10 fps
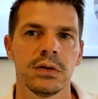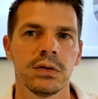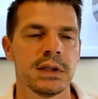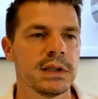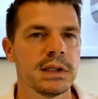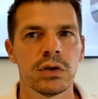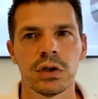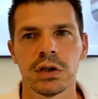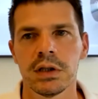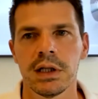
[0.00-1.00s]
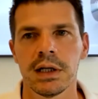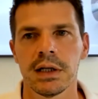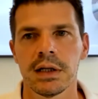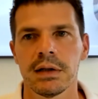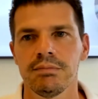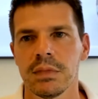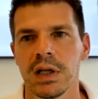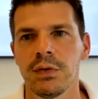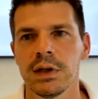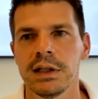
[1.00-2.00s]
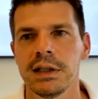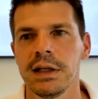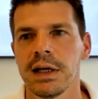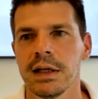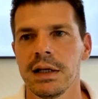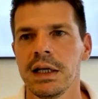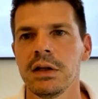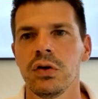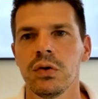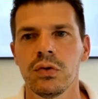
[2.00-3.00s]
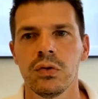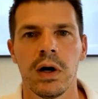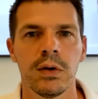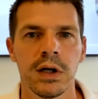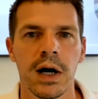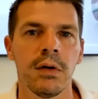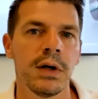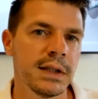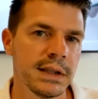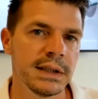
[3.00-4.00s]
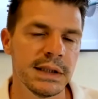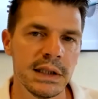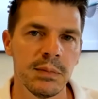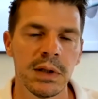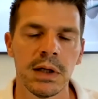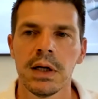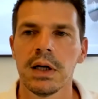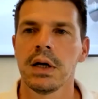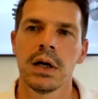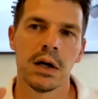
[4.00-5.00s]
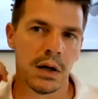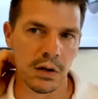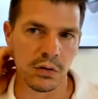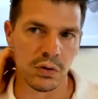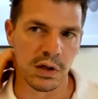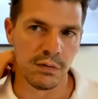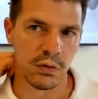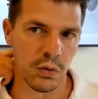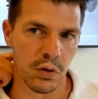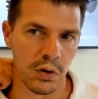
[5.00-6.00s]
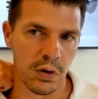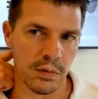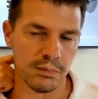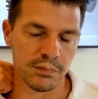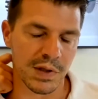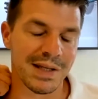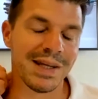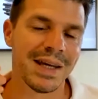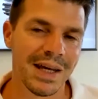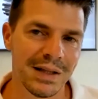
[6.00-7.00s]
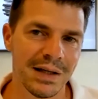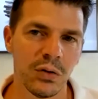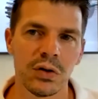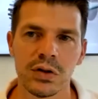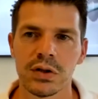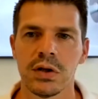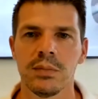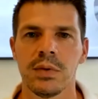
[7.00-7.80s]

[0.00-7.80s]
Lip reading: discussion, and I definitely can link you to our R&D team to give you dedicated or custom